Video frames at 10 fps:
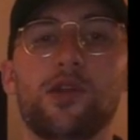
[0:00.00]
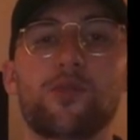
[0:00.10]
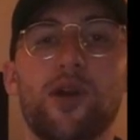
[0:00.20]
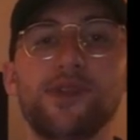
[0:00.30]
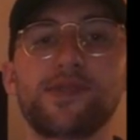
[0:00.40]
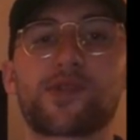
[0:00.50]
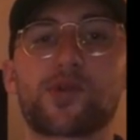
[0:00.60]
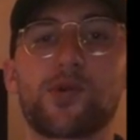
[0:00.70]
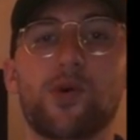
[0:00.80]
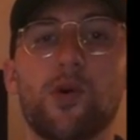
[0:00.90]
The price of
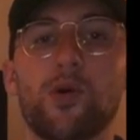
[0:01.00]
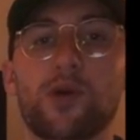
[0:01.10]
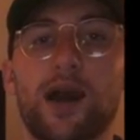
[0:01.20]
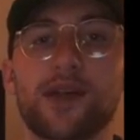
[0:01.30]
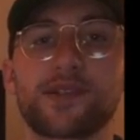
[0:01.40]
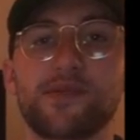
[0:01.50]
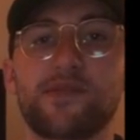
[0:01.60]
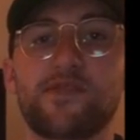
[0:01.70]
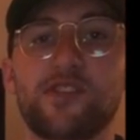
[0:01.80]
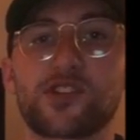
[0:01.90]
crude oil
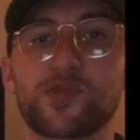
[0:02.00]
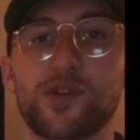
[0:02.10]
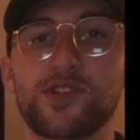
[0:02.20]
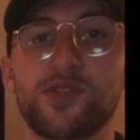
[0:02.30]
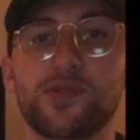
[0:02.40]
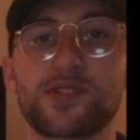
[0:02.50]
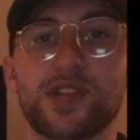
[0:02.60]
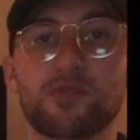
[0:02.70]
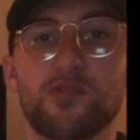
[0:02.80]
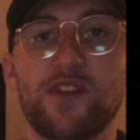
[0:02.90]
constantly fluctuates due to
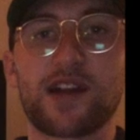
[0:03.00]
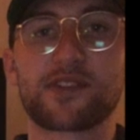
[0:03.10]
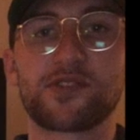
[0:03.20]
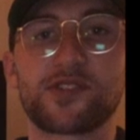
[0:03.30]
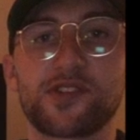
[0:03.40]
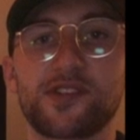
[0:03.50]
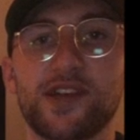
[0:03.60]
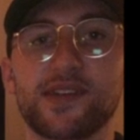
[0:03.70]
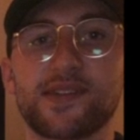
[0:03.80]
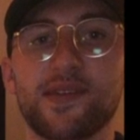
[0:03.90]
several factors such
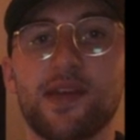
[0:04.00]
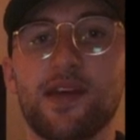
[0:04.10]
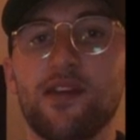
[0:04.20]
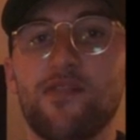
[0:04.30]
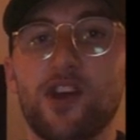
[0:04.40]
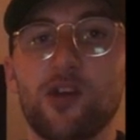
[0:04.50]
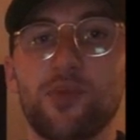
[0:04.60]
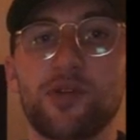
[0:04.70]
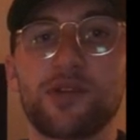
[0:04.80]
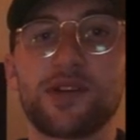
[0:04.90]
as
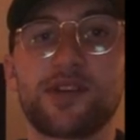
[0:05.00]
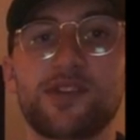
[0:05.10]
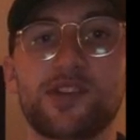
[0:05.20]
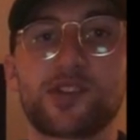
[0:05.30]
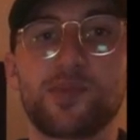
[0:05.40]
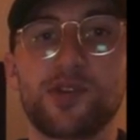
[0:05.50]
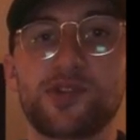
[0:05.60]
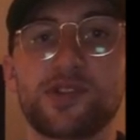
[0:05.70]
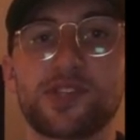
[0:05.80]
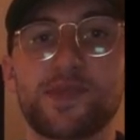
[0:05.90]
availability and
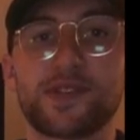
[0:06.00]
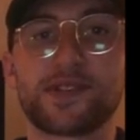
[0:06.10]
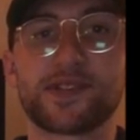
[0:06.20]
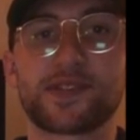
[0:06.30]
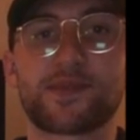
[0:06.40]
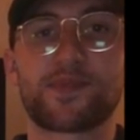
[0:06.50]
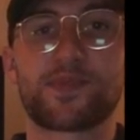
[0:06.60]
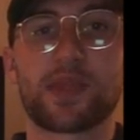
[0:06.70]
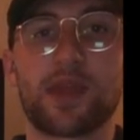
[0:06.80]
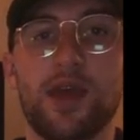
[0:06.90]
distribution expenses.
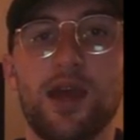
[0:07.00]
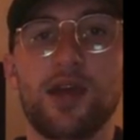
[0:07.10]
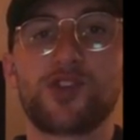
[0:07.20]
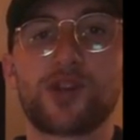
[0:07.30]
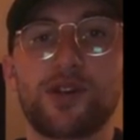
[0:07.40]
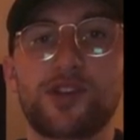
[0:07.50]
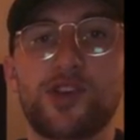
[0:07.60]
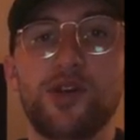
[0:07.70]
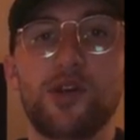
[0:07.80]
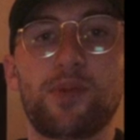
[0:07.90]
During a
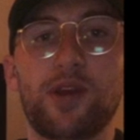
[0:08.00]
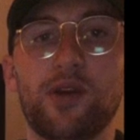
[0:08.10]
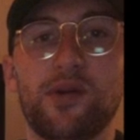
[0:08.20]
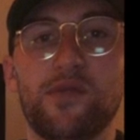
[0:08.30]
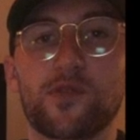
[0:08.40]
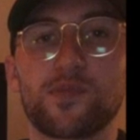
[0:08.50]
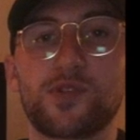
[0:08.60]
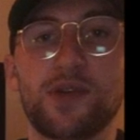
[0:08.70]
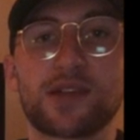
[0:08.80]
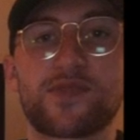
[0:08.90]
2-year period from
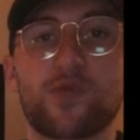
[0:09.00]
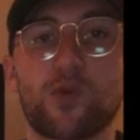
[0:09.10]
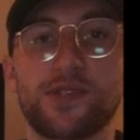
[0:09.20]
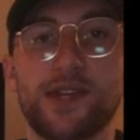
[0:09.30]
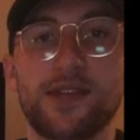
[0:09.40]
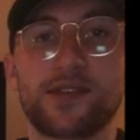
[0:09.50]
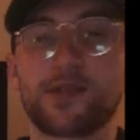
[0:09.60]
2014